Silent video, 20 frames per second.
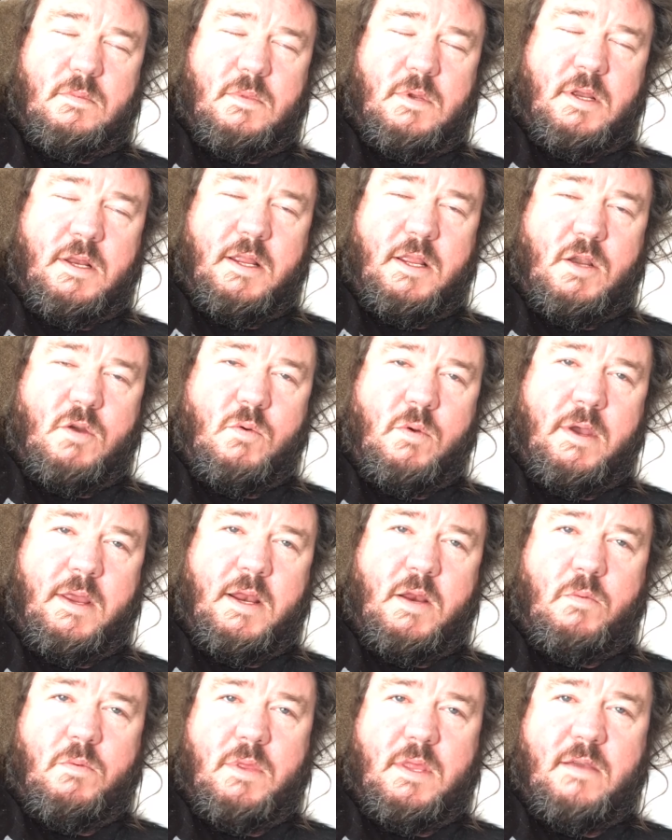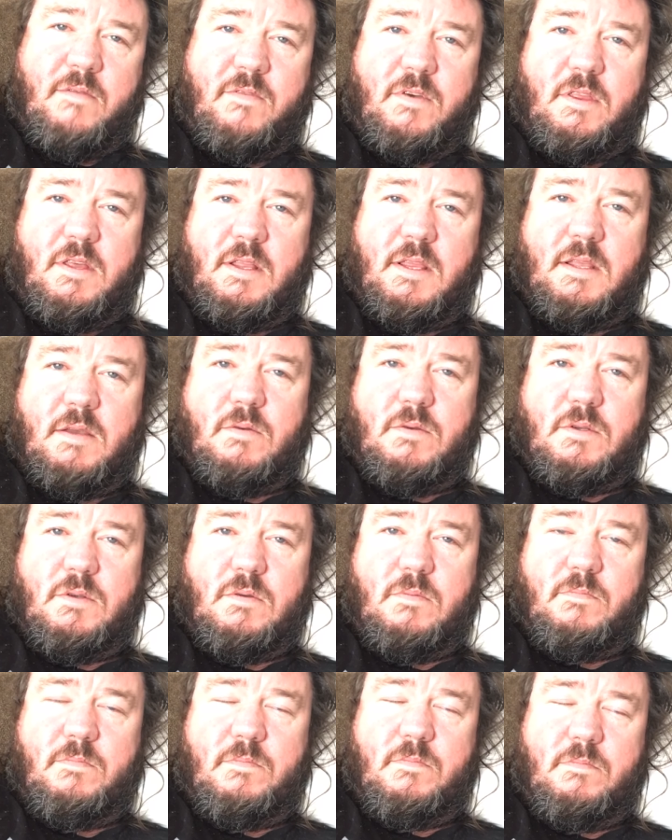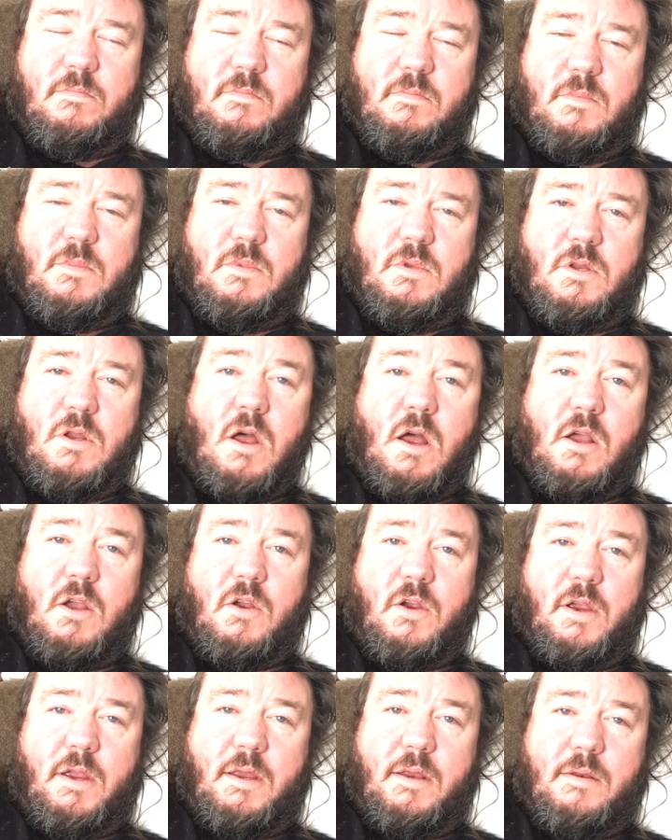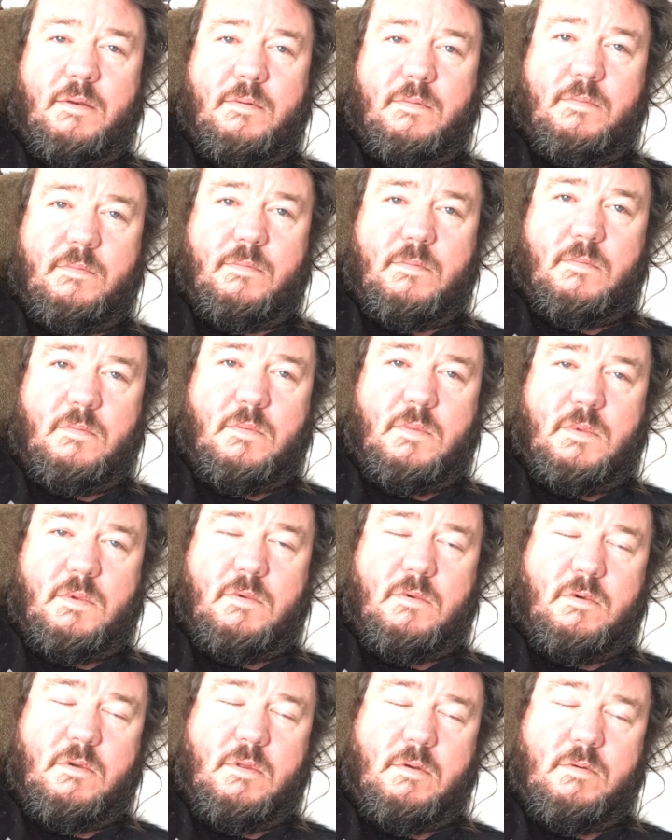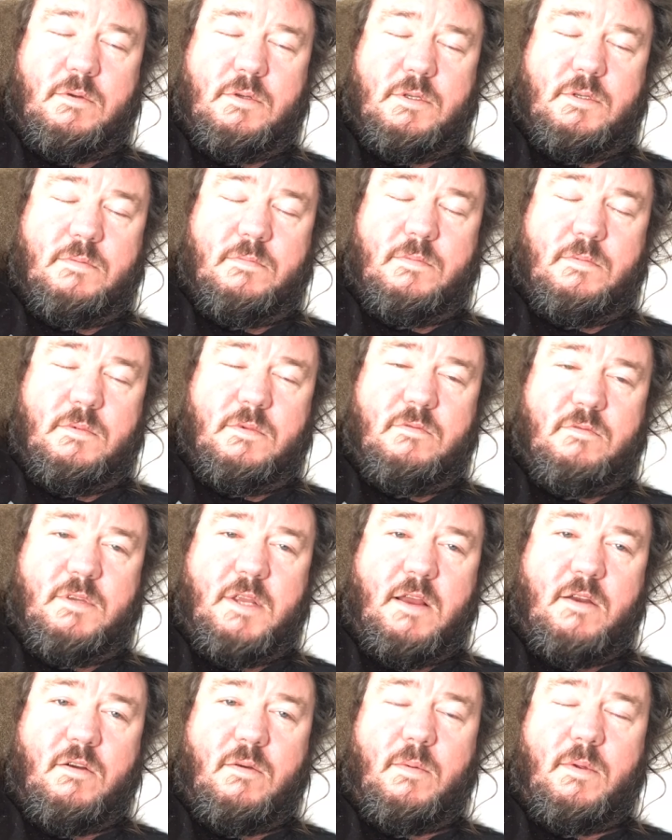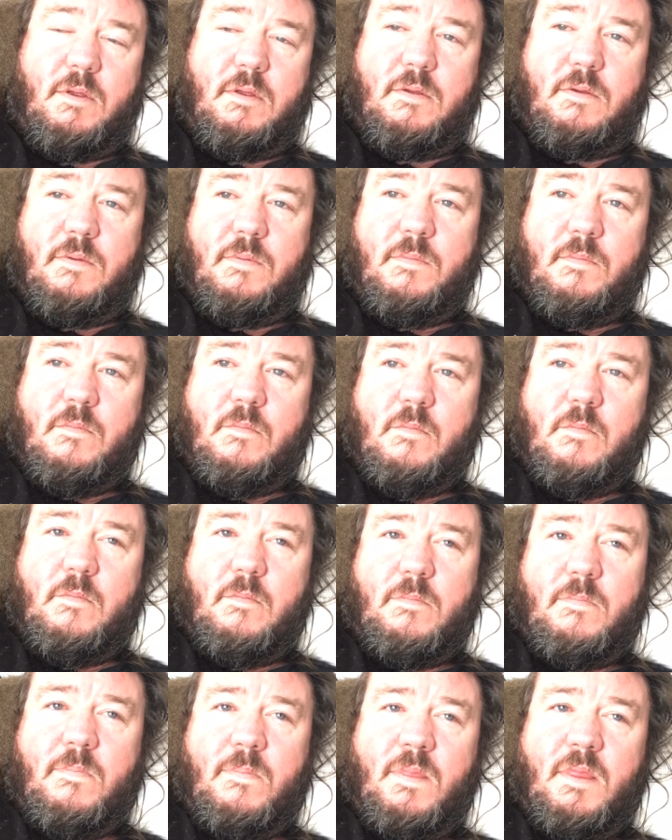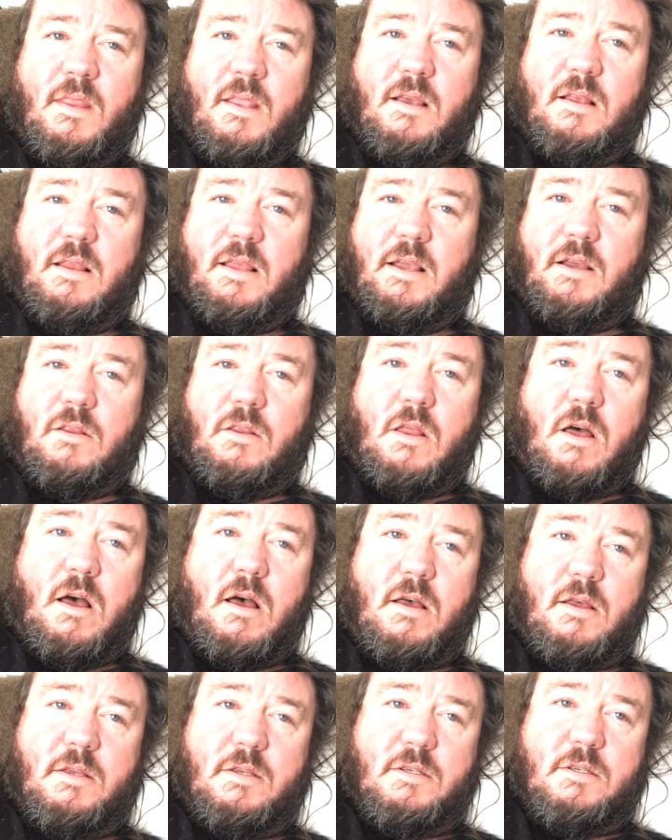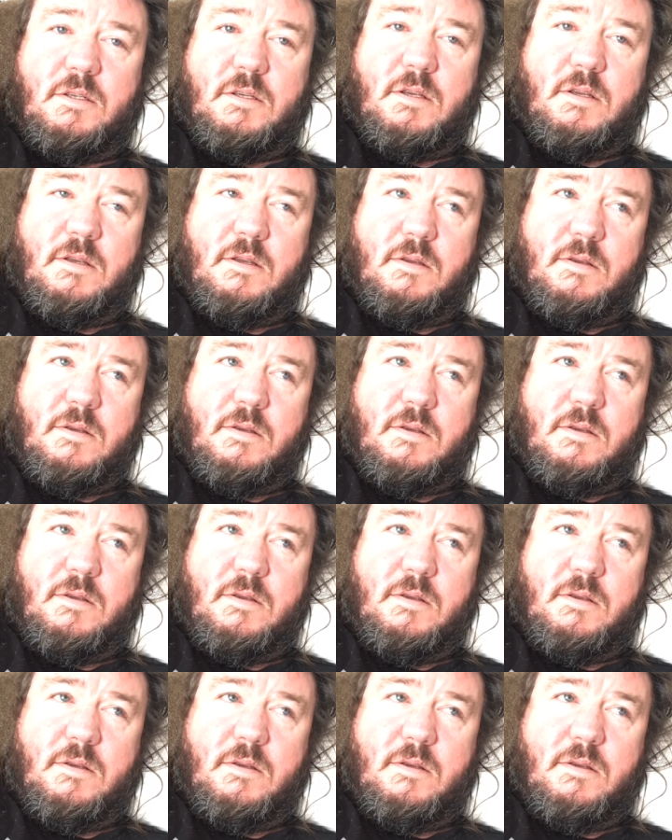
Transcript: and equated with everything that was not great or that was terrible like laws